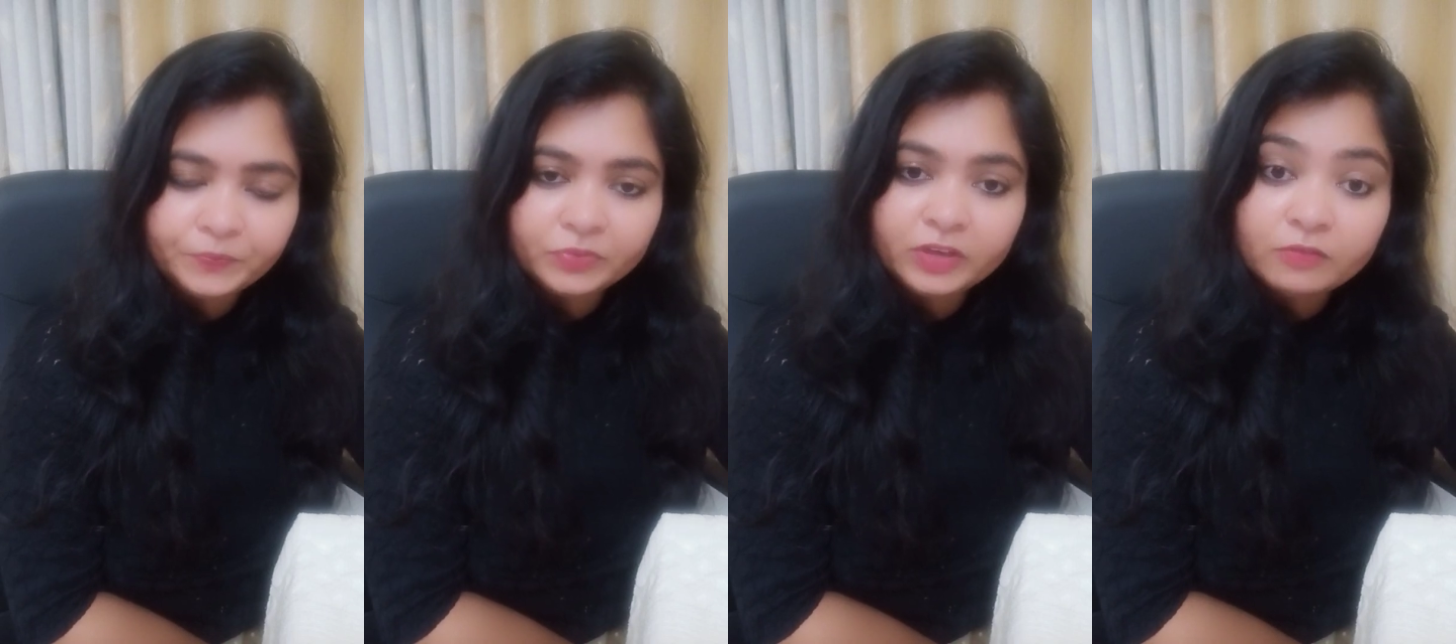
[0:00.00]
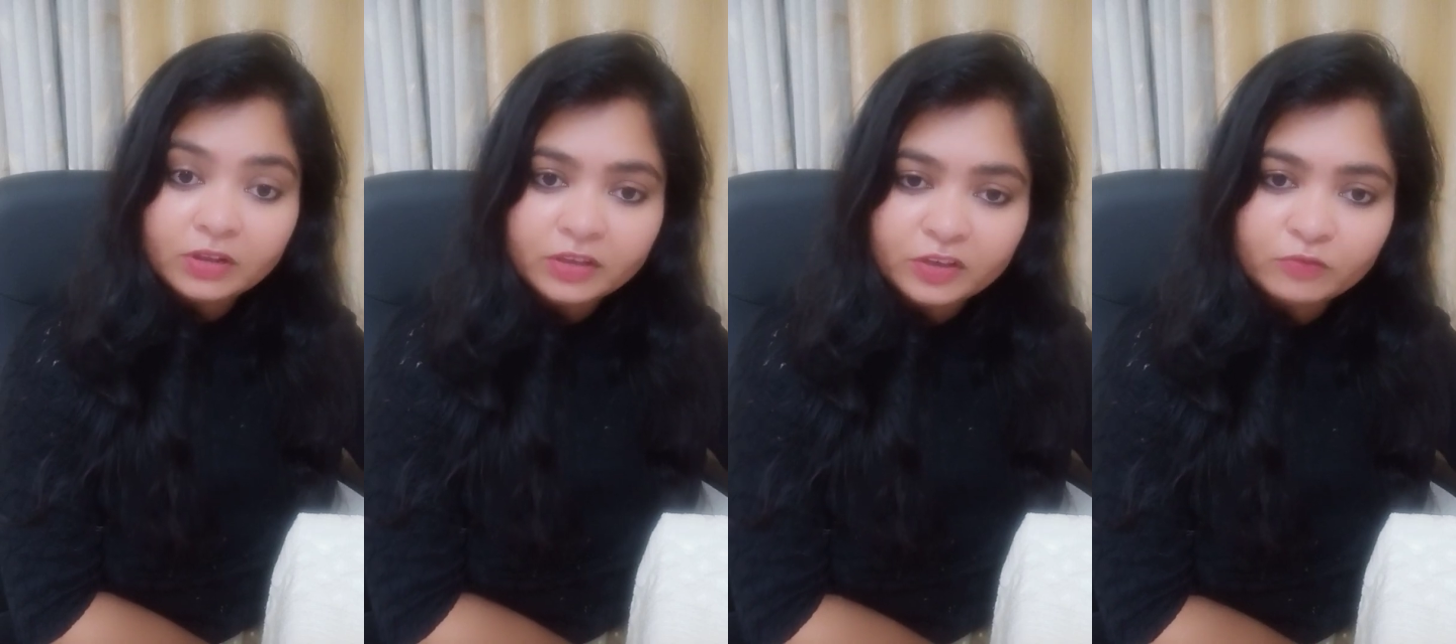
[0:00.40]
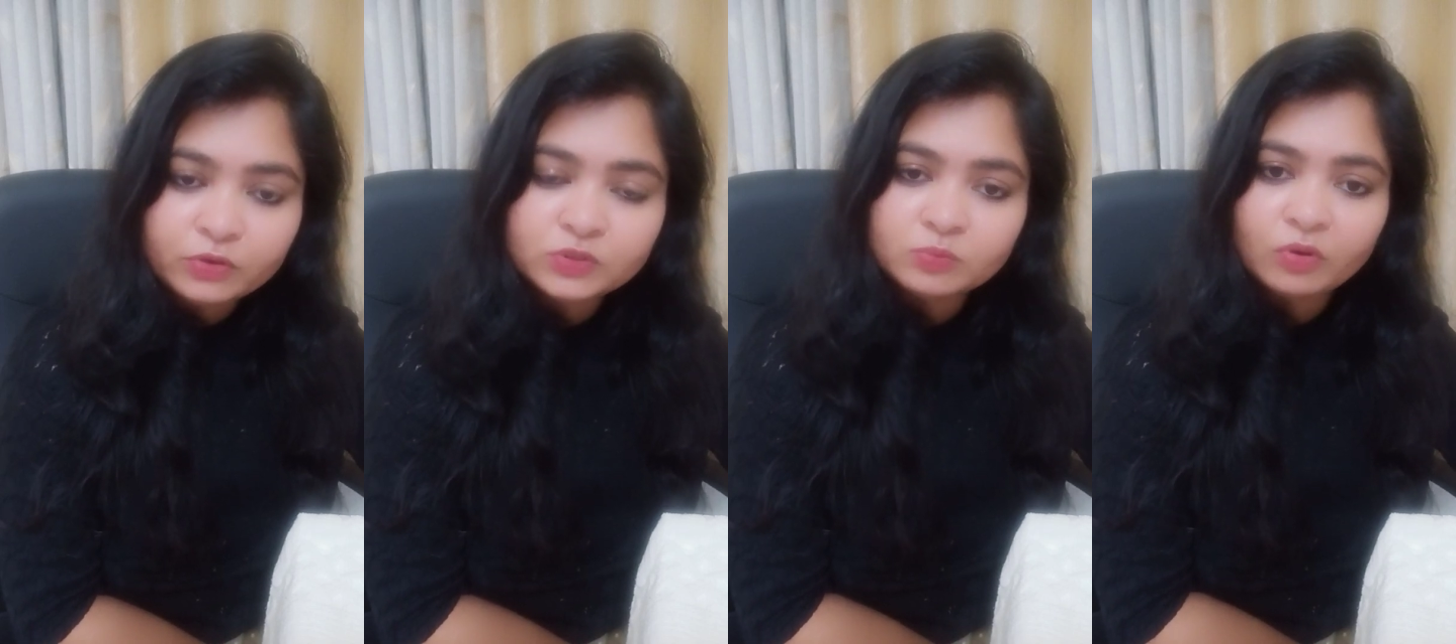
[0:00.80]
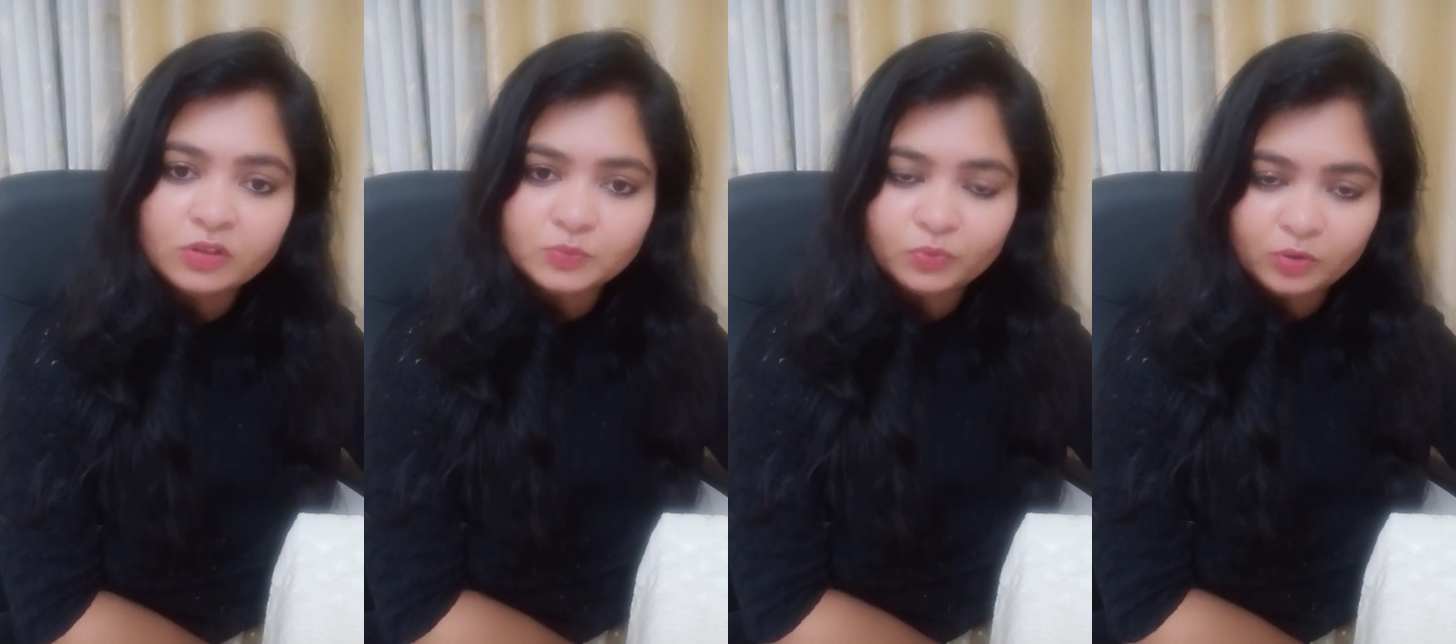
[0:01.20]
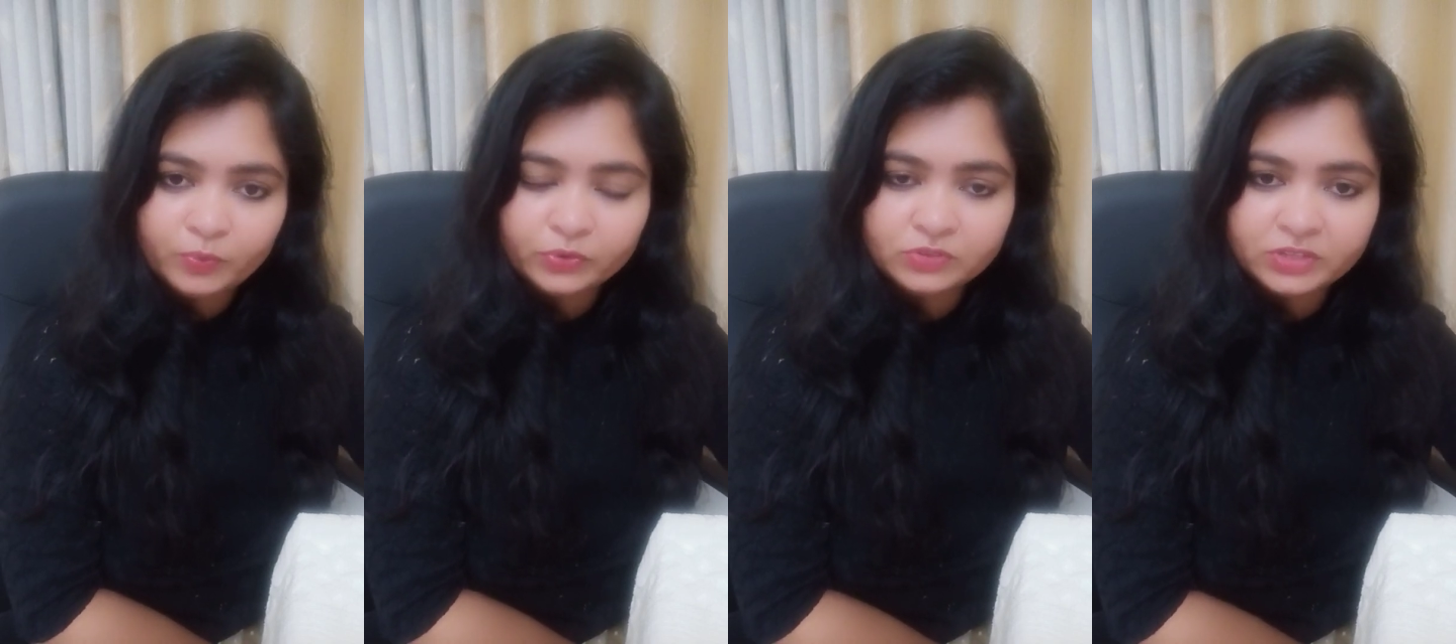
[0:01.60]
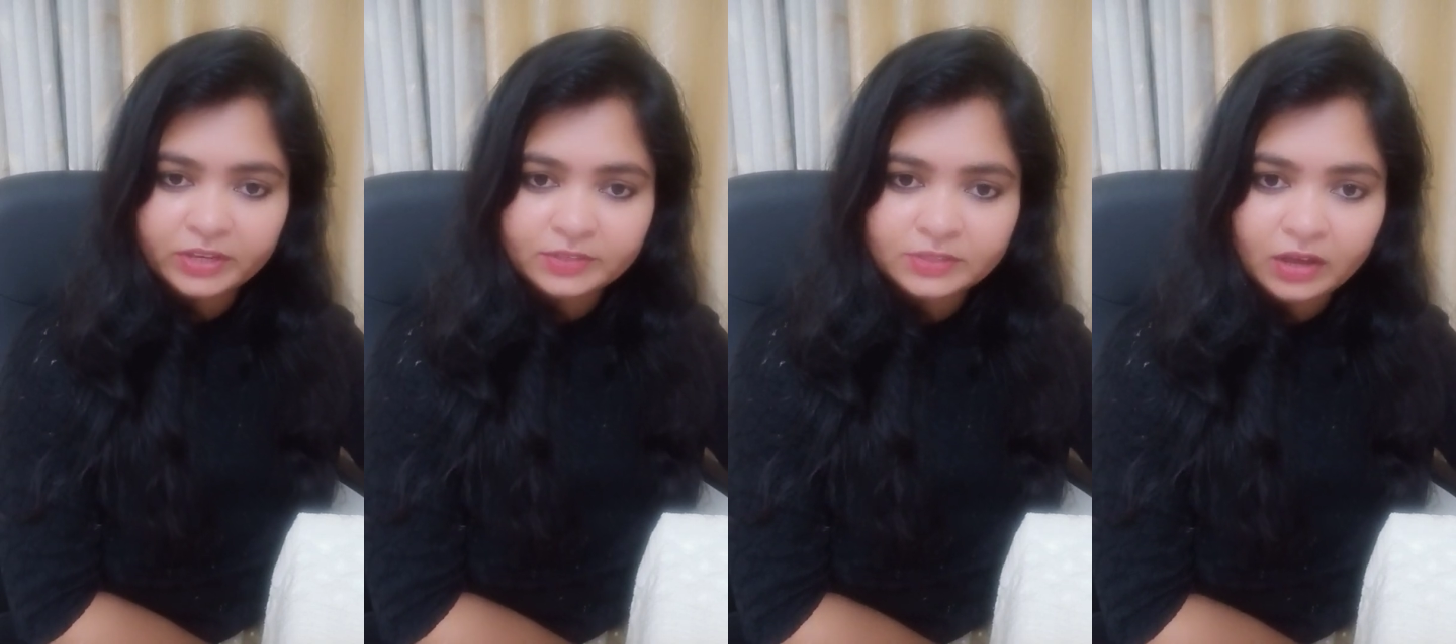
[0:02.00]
They will give you small projects